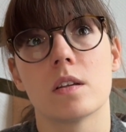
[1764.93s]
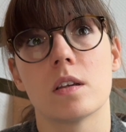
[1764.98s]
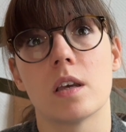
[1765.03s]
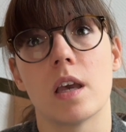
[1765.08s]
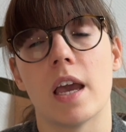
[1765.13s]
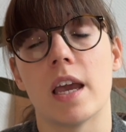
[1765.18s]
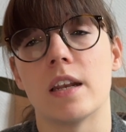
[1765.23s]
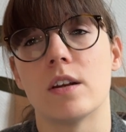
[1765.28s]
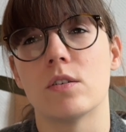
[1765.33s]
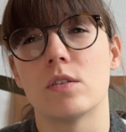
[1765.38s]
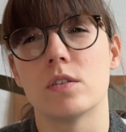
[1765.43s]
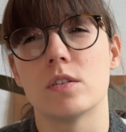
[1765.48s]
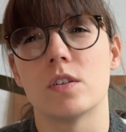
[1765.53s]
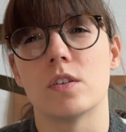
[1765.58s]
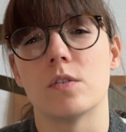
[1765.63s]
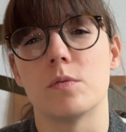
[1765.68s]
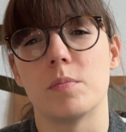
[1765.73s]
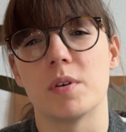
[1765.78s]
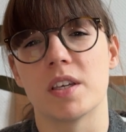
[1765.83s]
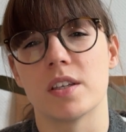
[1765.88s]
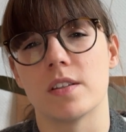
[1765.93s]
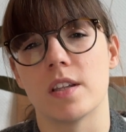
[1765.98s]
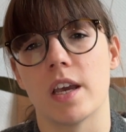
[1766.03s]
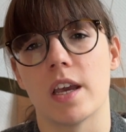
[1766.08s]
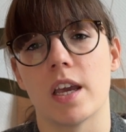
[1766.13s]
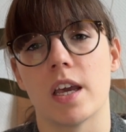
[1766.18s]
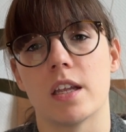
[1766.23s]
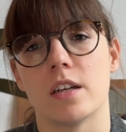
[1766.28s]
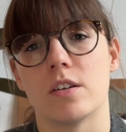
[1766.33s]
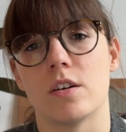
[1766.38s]
also because I
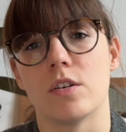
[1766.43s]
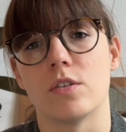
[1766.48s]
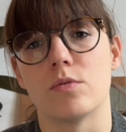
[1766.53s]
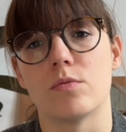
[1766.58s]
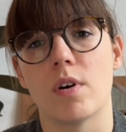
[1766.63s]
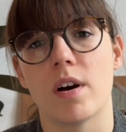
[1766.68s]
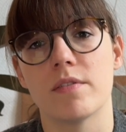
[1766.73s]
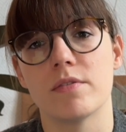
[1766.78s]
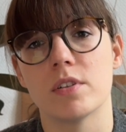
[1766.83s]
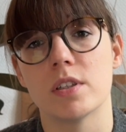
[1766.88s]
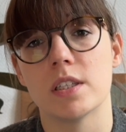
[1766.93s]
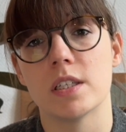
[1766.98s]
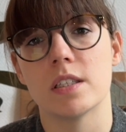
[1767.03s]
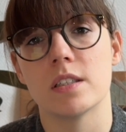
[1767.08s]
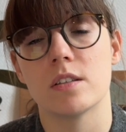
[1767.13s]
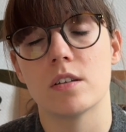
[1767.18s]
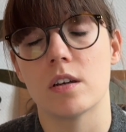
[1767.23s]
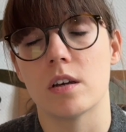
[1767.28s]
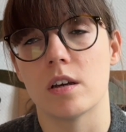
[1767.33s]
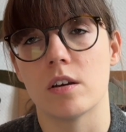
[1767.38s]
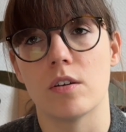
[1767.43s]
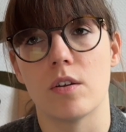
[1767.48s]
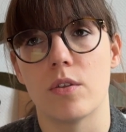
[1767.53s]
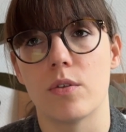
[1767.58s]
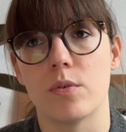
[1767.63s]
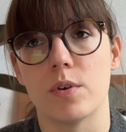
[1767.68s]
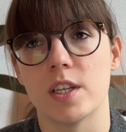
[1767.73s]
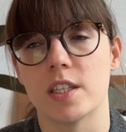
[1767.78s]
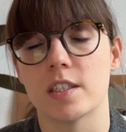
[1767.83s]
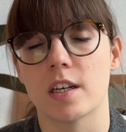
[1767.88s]
had unraveled it
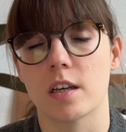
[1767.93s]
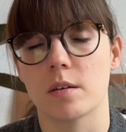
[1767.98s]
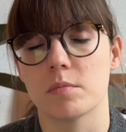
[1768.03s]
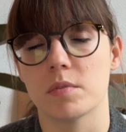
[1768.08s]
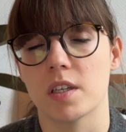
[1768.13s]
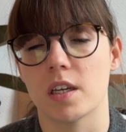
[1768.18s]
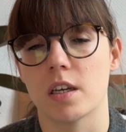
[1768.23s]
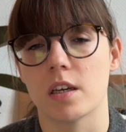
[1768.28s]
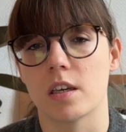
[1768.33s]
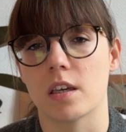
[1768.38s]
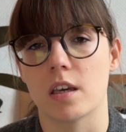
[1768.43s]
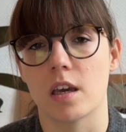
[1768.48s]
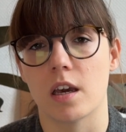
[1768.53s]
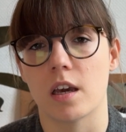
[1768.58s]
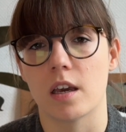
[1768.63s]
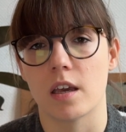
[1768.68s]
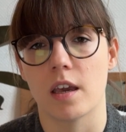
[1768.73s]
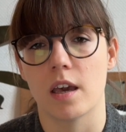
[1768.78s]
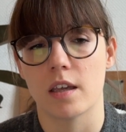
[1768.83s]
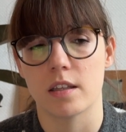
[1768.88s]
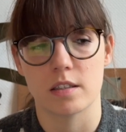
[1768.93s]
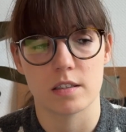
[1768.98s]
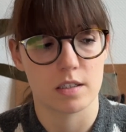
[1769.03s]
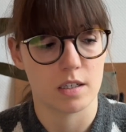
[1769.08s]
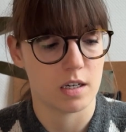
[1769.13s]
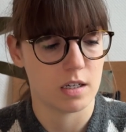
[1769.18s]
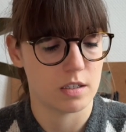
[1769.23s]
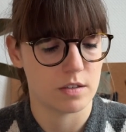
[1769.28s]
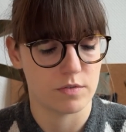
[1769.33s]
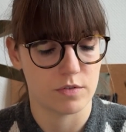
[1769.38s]
3 times, I had
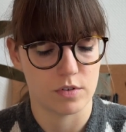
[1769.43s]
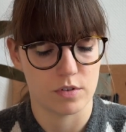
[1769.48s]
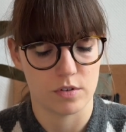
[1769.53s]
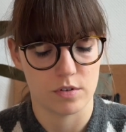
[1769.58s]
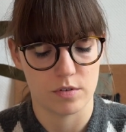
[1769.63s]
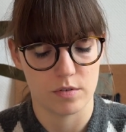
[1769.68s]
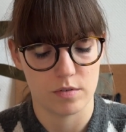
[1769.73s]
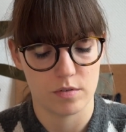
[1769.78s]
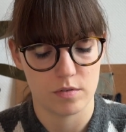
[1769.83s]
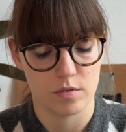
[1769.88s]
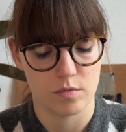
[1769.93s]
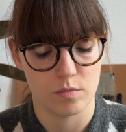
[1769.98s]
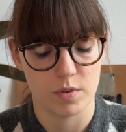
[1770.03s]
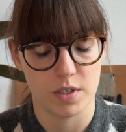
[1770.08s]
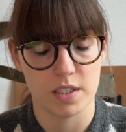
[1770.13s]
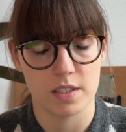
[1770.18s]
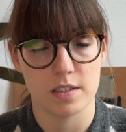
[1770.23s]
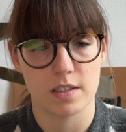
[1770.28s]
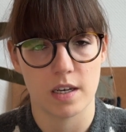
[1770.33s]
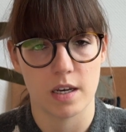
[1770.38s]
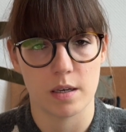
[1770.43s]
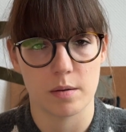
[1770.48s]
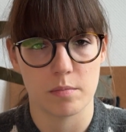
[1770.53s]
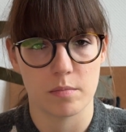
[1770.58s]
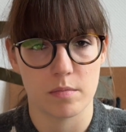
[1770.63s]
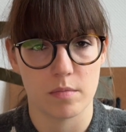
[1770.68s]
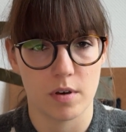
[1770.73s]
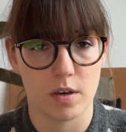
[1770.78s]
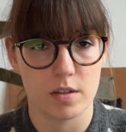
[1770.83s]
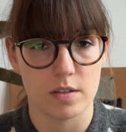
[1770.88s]
kind of a weird
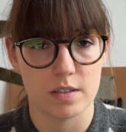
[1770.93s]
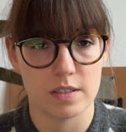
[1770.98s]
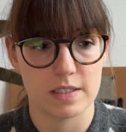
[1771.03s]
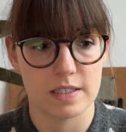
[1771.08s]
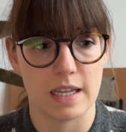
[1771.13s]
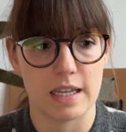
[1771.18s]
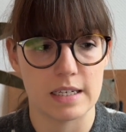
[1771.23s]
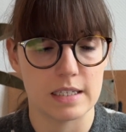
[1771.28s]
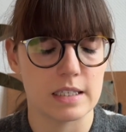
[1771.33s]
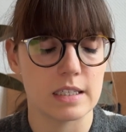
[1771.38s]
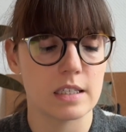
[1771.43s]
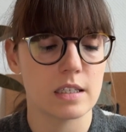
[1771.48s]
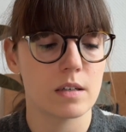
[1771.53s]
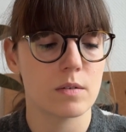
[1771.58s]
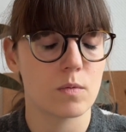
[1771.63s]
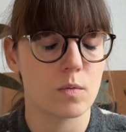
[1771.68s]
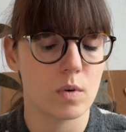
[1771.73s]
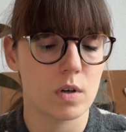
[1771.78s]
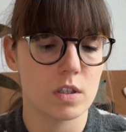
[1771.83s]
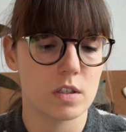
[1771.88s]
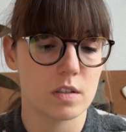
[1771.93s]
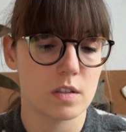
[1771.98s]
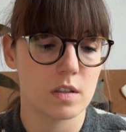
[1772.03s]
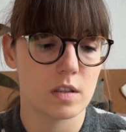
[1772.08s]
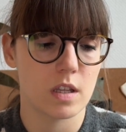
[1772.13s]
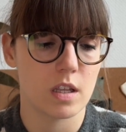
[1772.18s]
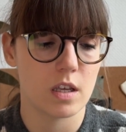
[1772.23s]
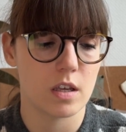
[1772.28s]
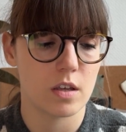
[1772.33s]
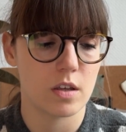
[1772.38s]
time understanding what
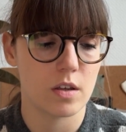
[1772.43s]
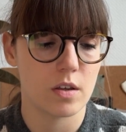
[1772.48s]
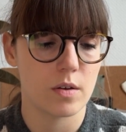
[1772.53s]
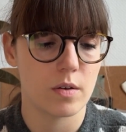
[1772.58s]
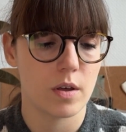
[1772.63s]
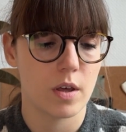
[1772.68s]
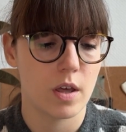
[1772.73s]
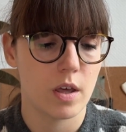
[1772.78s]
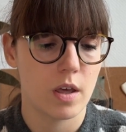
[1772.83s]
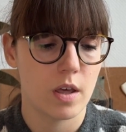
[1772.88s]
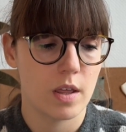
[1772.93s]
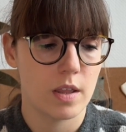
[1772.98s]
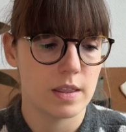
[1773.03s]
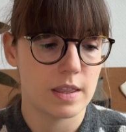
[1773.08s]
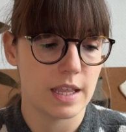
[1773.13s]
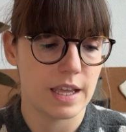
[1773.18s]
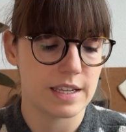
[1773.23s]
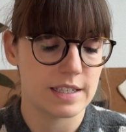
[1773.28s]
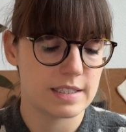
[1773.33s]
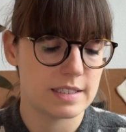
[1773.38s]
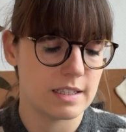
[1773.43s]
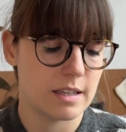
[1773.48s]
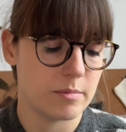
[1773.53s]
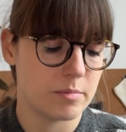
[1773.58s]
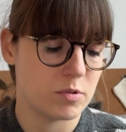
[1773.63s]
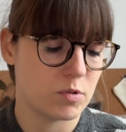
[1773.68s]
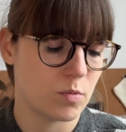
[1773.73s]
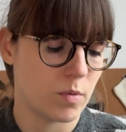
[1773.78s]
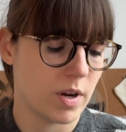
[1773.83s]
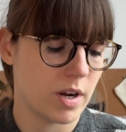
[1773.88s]
the next
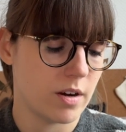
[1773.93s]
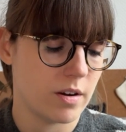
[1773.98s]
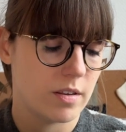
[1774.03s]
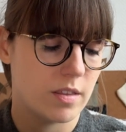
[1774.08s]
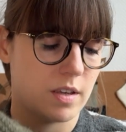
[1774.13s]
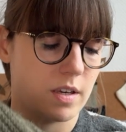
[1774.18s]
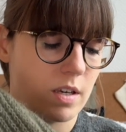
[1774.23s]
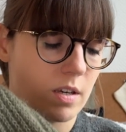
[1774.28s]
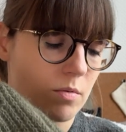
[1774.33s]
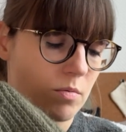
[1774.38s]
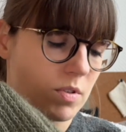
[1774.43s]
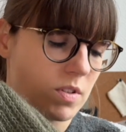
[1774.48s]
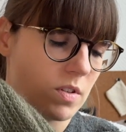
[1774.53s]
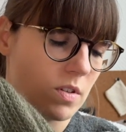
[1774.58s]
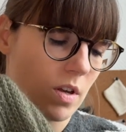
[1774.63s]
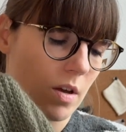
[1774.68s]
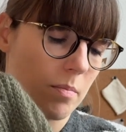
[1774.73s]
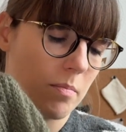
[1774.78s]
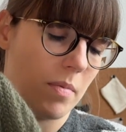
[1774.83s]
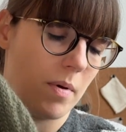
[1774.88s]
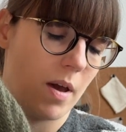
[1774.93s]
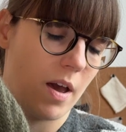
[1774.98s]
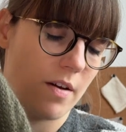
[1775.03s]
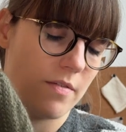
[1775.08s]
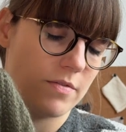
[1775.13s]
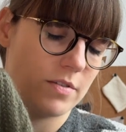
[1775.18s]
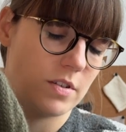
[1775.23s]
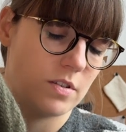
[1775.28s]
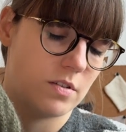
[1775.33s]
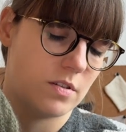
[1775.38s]
steps were. I think it was
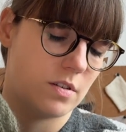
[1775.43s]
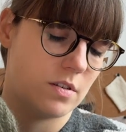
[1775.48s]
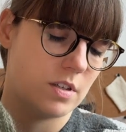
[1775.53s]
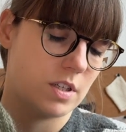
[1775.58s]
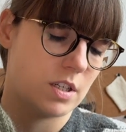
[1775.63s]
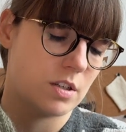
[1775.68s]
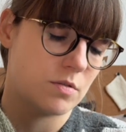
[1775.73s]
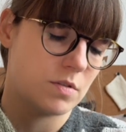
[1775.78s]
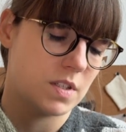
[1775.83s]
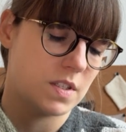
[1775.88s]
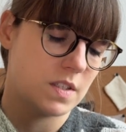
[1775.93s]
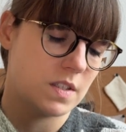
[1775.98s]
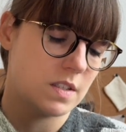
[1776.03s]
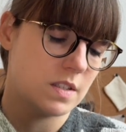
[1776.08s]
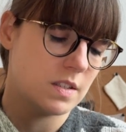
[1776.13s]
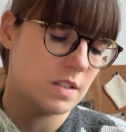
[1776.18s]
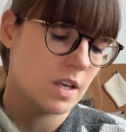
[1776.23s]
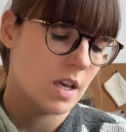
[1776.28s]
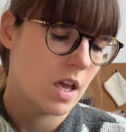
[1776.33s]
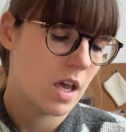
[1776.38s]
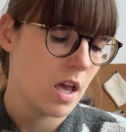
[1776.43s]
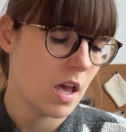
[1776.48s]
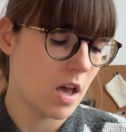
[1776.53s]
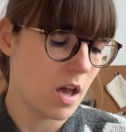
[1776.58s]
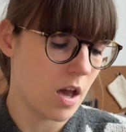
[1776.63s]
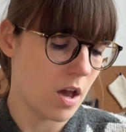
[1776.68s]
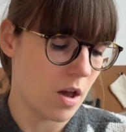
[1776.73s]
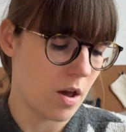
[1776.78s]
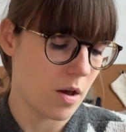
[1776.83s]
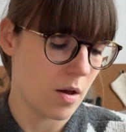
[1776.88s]
after the increases,
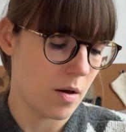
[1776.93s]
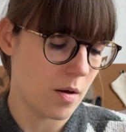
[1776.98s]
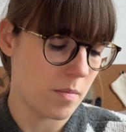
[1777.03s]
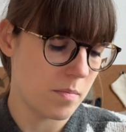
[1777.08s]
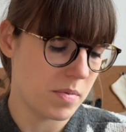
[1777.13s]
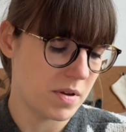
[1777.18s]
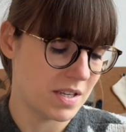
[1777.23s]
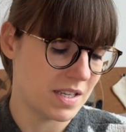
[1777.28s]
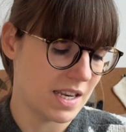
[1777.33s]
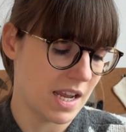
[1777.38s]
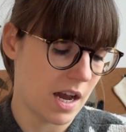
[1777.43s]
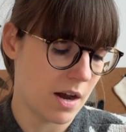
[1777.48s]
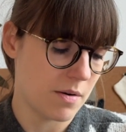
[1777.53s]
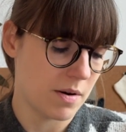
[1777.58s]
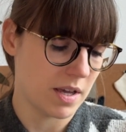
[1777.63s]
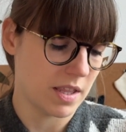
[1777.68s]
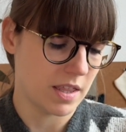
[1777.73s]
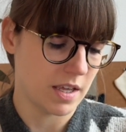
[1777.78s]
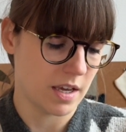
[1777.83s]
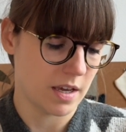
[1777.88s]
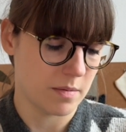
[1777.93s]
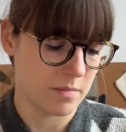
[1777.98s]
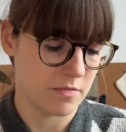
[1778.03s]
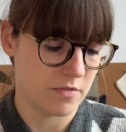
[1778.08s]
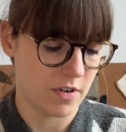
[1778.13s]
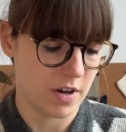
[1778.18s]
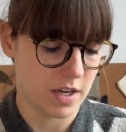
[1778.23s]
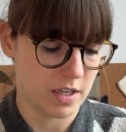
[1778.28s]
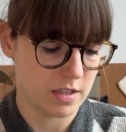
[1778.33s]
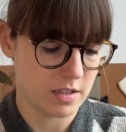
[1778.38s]
but now I think I'm
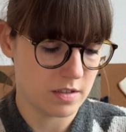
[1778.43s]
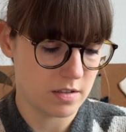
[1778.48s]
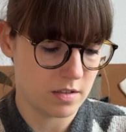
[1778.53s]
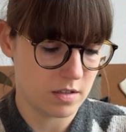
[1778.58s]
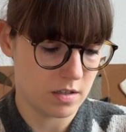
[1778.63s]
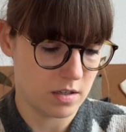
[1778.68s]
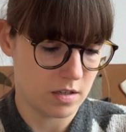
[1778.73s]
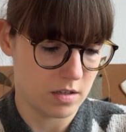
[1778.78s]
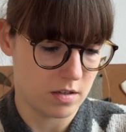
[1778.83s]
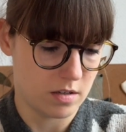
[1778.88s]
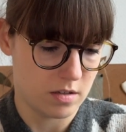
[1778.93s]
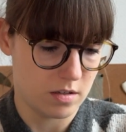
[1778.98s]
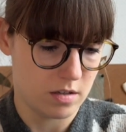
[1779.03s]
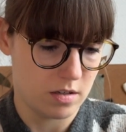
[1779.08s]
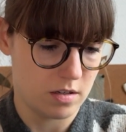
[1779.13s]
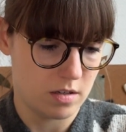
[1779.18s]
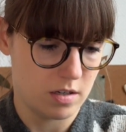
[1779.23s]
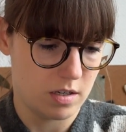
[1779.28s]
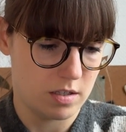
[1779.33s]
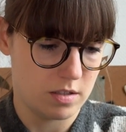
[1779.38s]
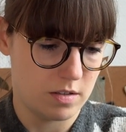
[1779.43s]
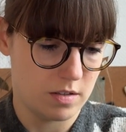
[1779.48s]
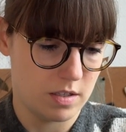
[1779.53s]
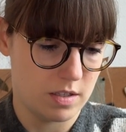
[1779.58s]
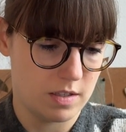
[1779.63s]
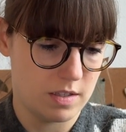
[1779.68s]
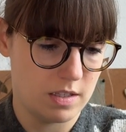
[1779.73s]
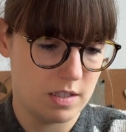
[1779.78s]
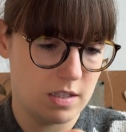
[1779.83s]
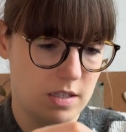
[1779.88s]
fine. As you
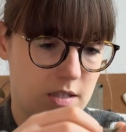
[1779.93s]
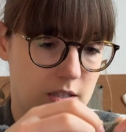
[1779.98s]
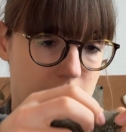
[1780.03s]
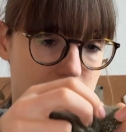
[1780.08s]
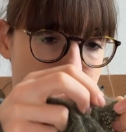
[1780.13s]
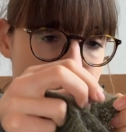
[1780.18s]
can see, this is